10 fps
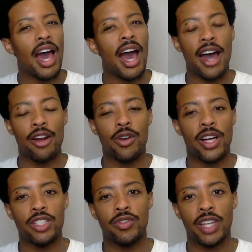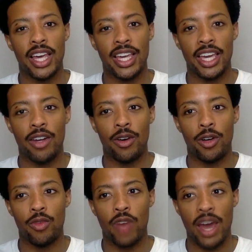I don't know. I just feel like it
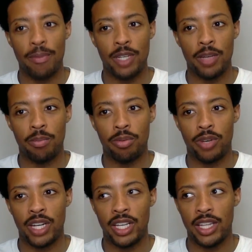all wrapped up pretty